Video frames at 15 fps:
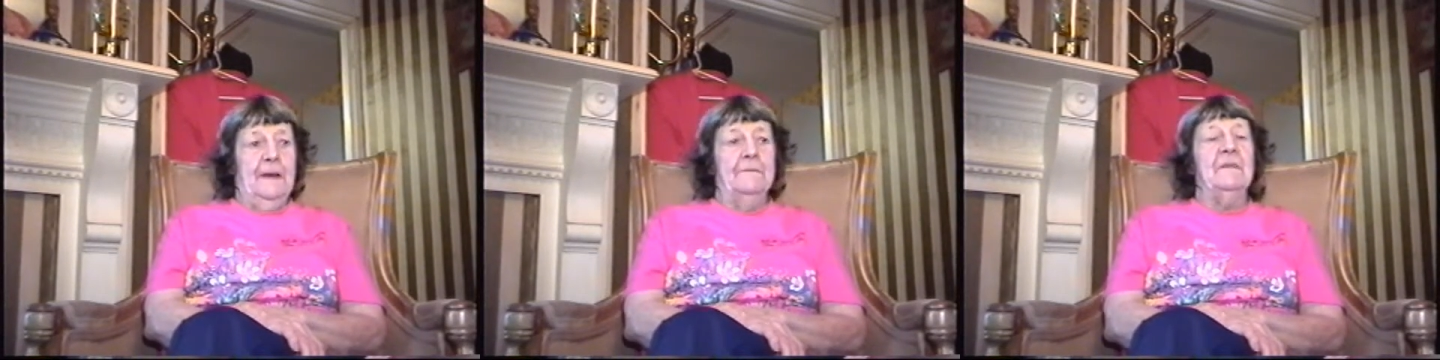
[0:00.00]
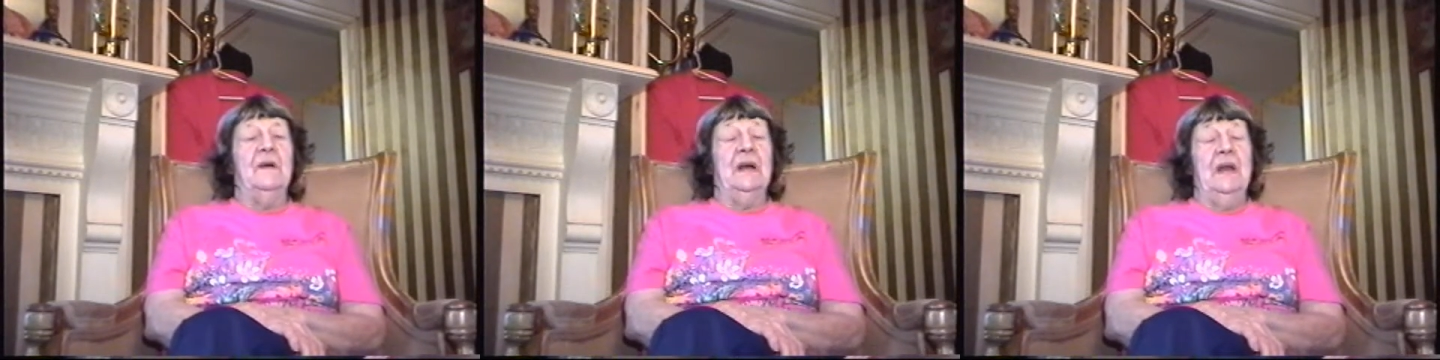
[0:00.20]

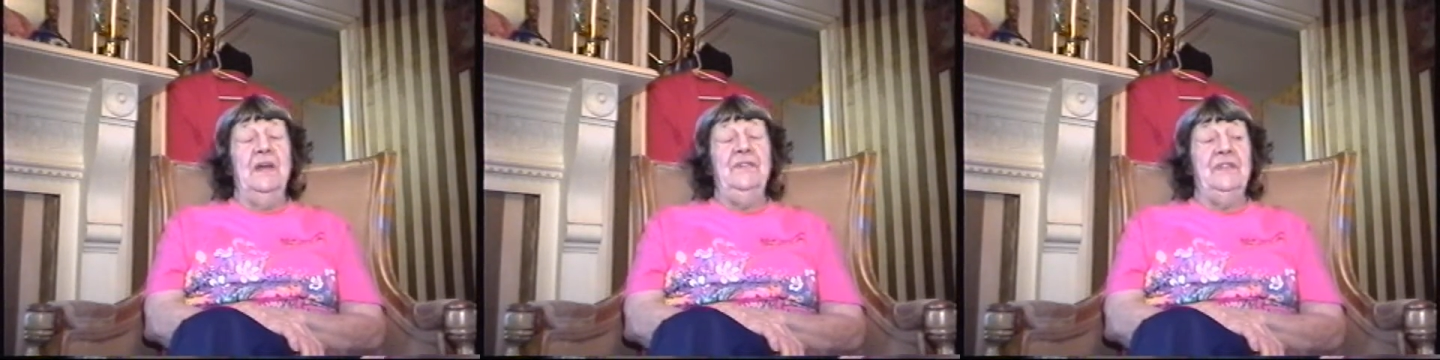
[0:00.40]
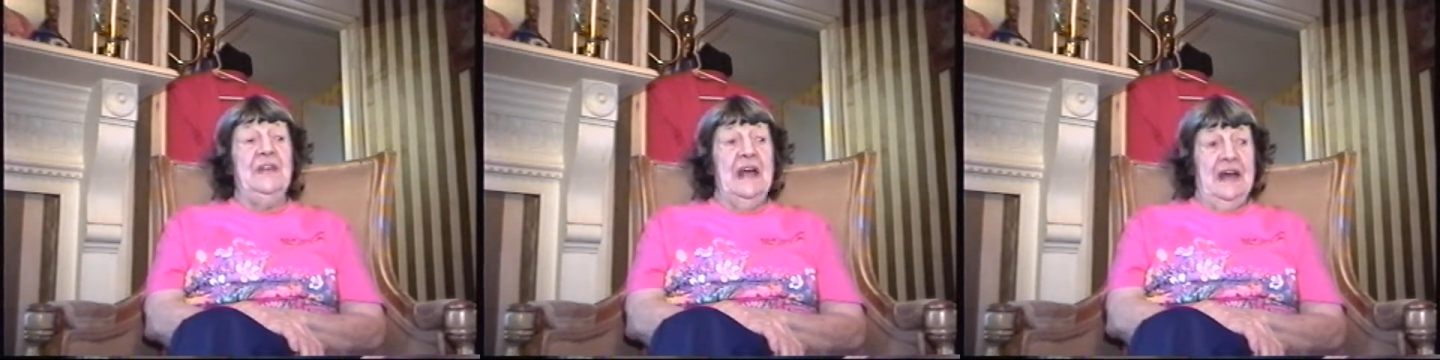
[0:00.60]
Yeah.
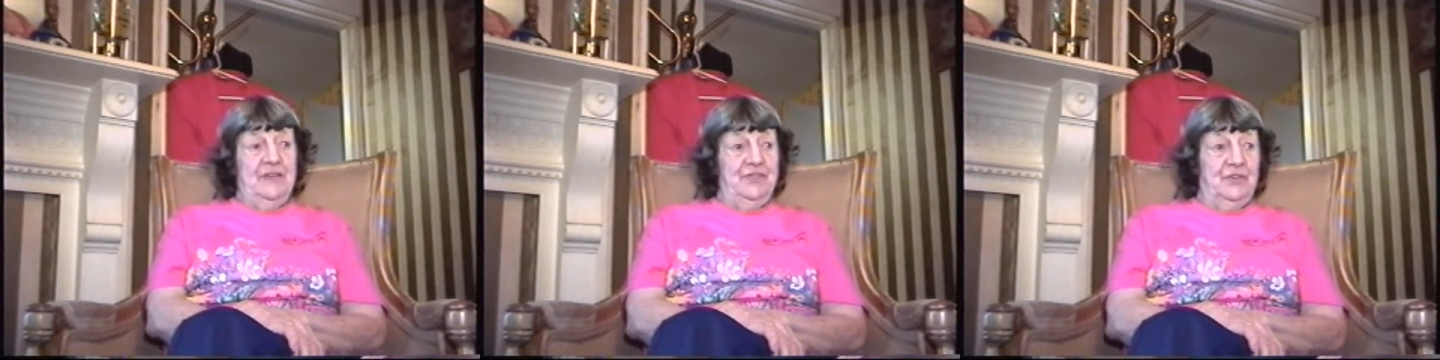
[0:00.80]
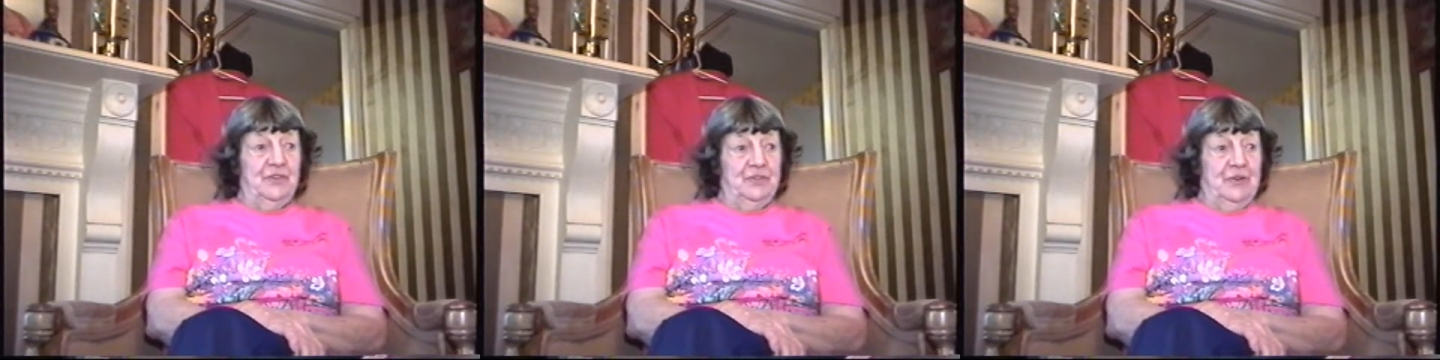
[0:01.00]
He's the
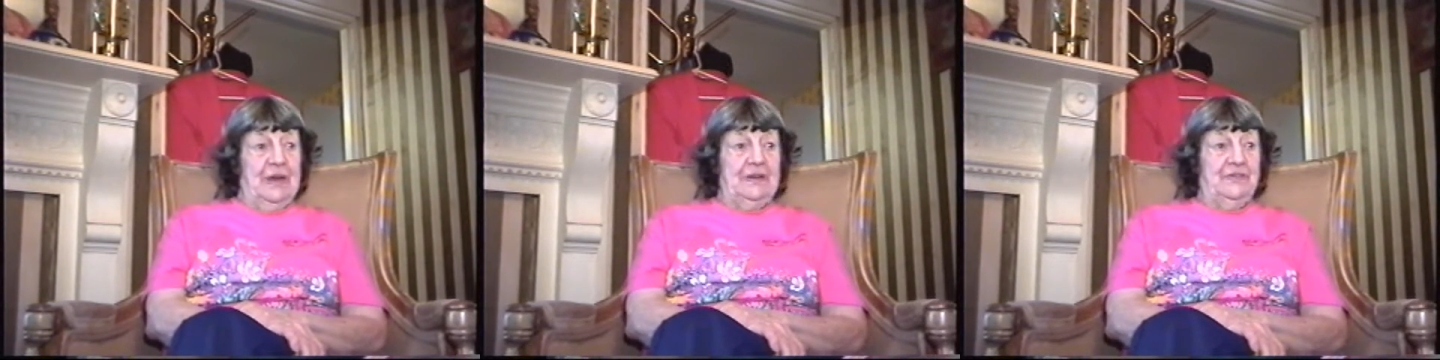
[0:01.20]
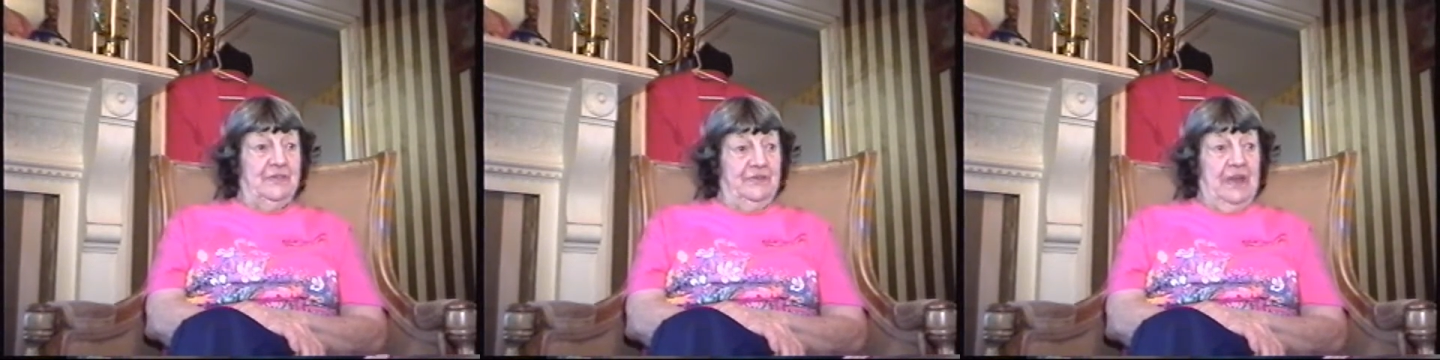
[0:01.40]
national
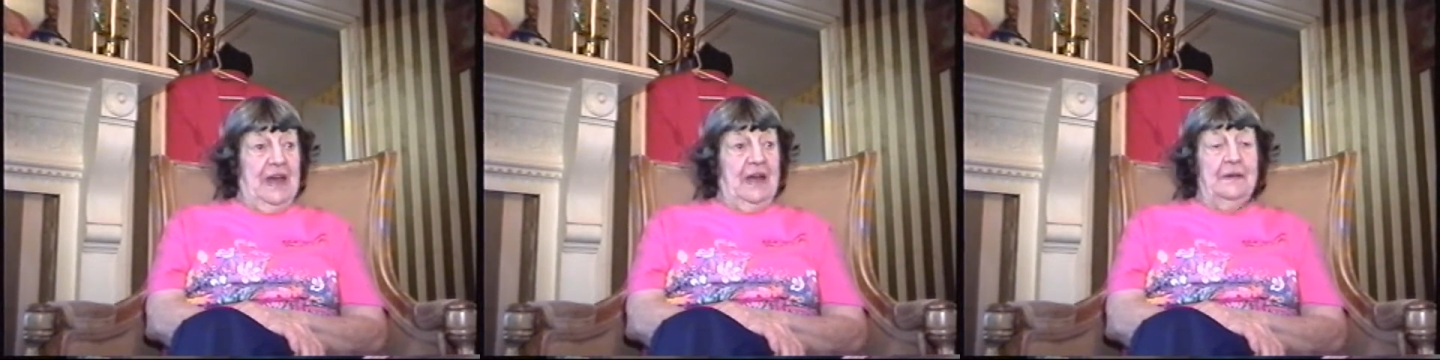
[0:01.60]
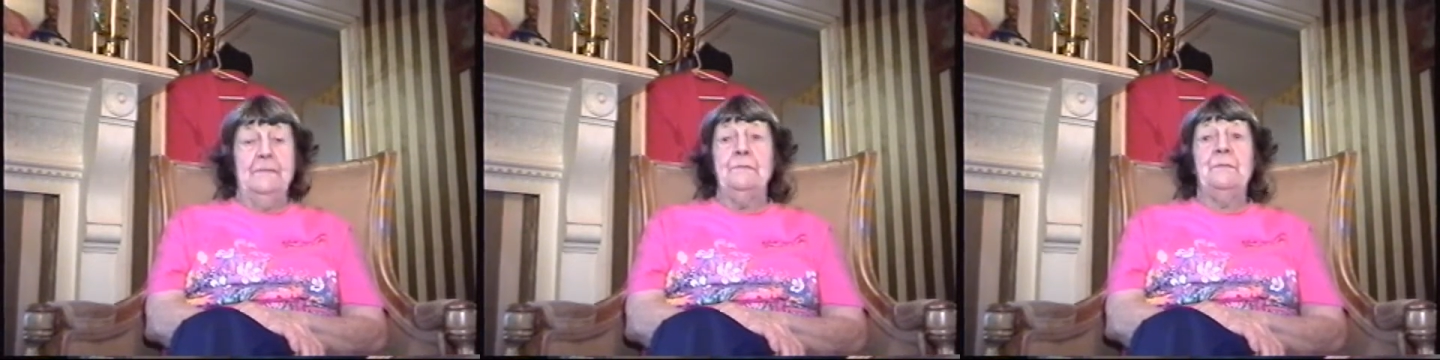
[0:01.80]
director of
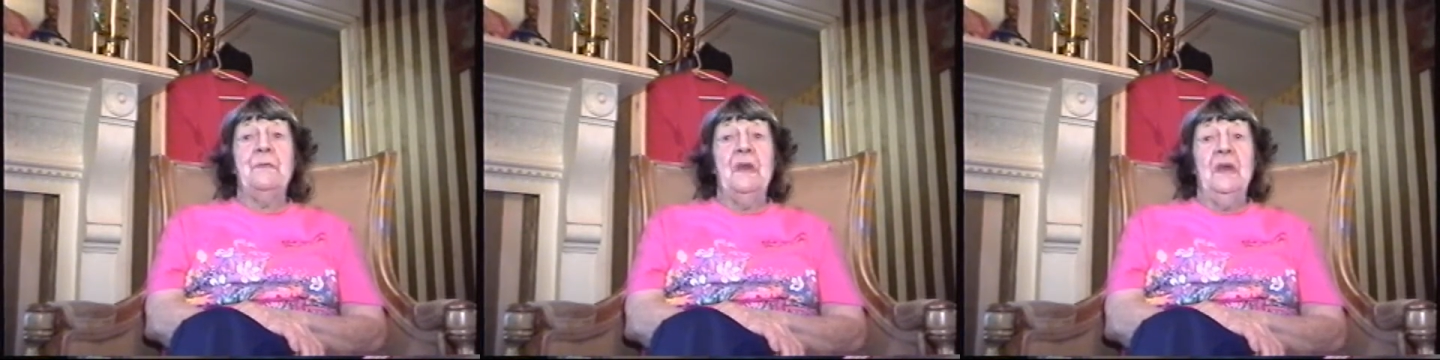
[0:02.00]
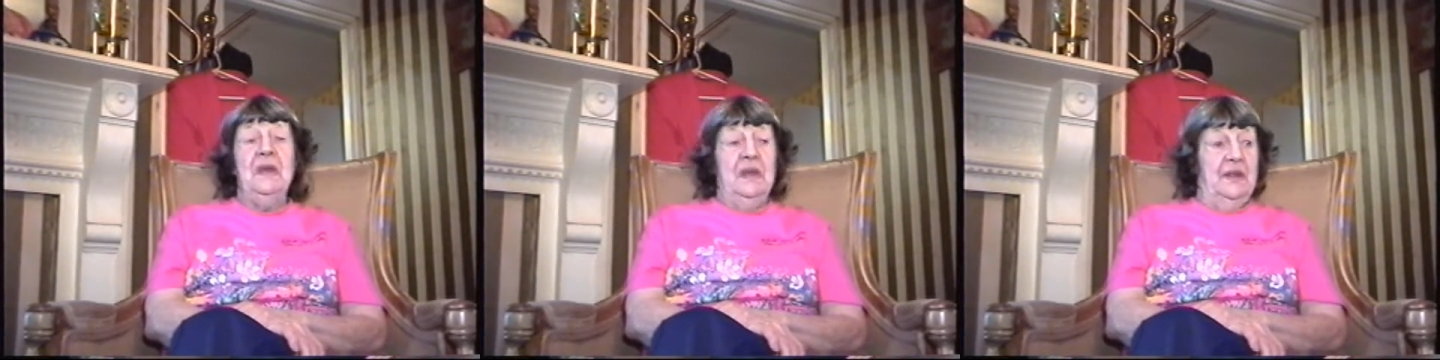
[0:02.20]
that
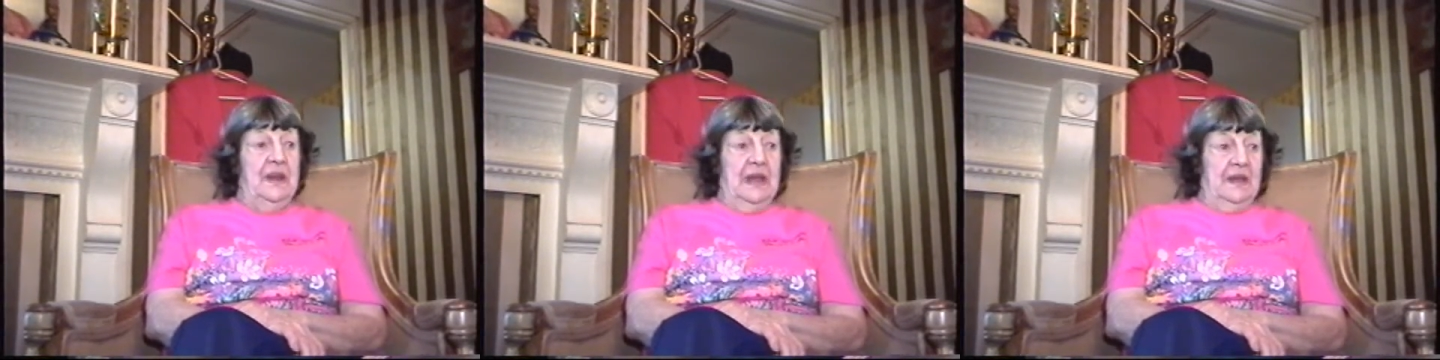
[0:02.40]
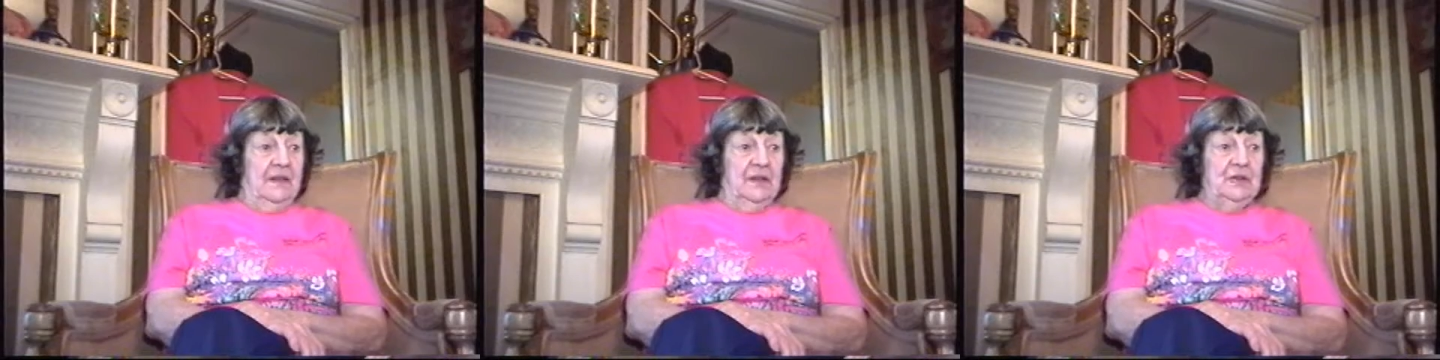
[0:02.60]
in
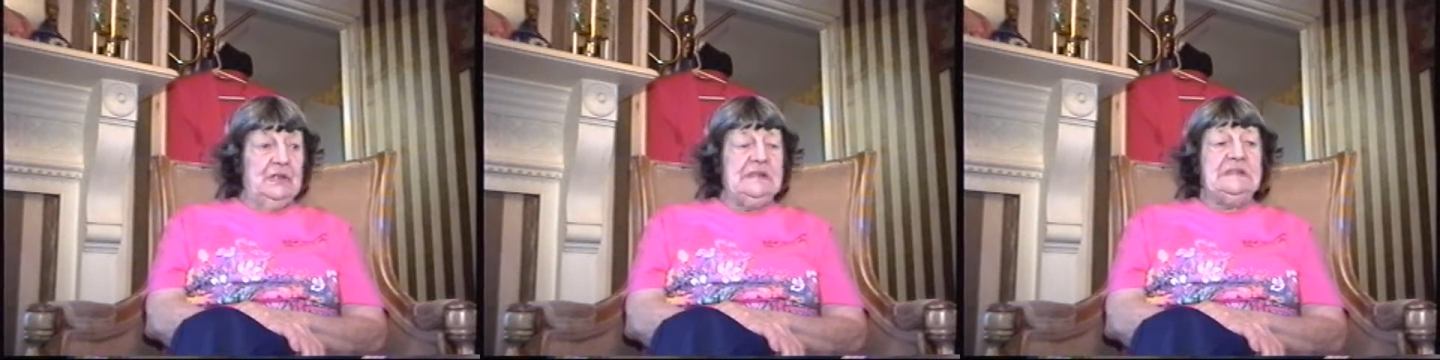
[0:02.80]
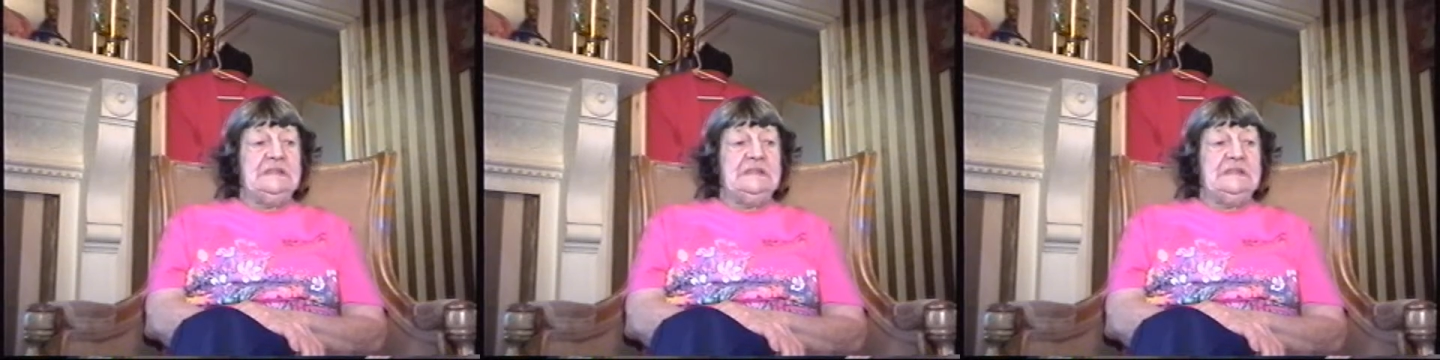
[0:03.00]
England.